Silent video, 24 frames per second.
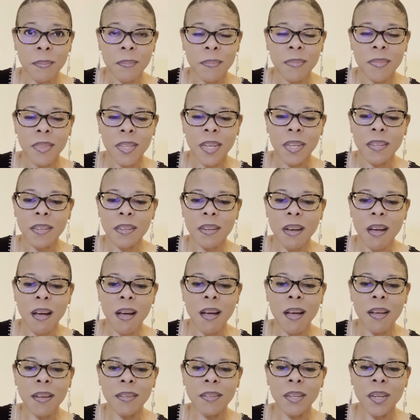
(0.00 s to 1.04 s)
that
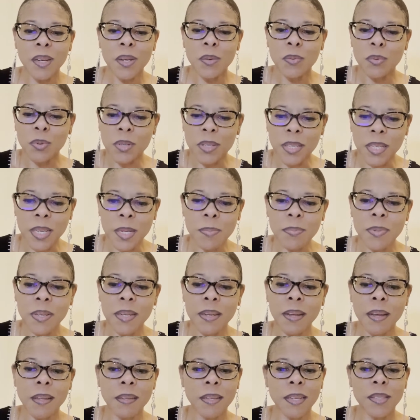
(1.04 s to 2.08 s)
God will keep the
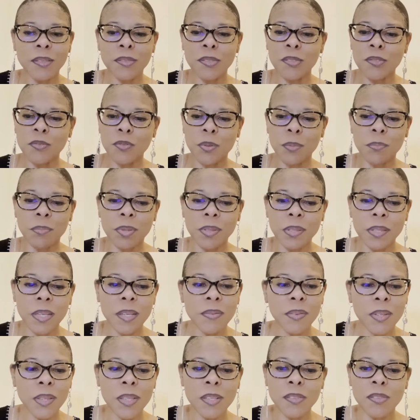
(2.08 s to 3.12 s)
Galatians from
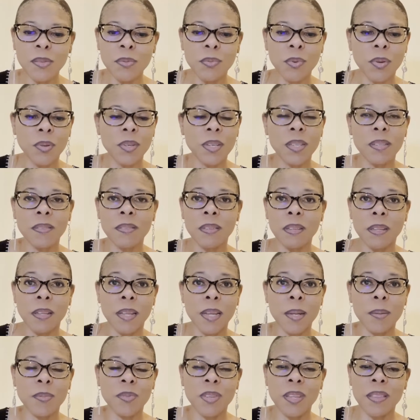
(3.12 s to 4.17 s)
believing these erroneous
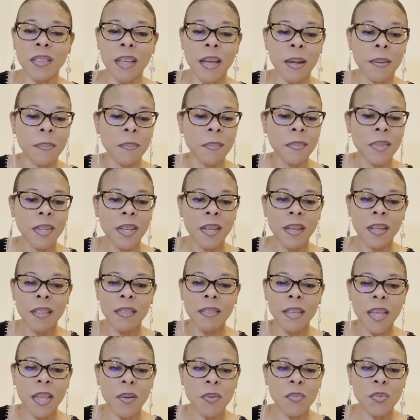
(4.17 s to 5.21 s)
claims and that
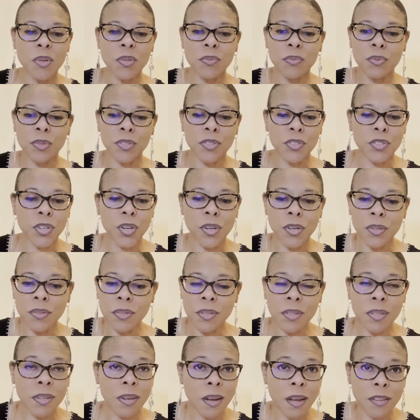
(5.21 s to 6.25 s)
they would return to
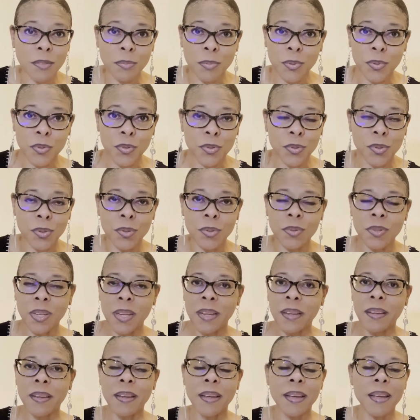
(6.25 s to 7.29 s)
the gospel truth
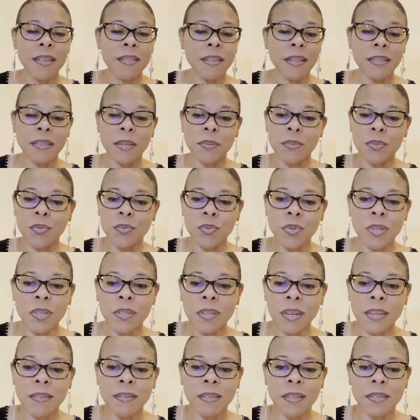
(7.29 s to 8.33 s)
and that they would
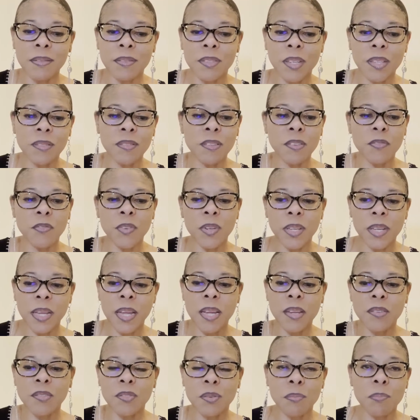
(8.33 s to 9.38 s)
realize that
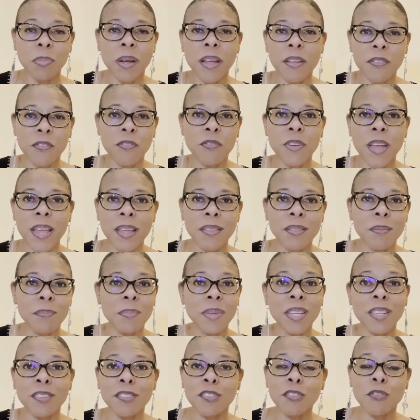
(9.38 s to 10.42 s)
justification by faith
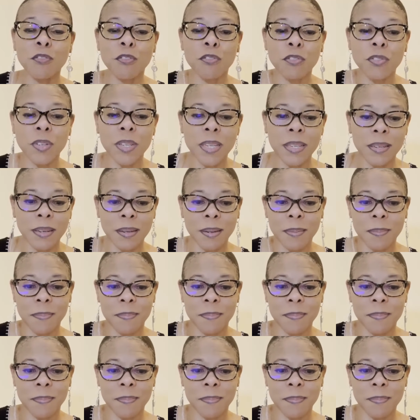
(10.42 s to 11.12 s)
means freedom,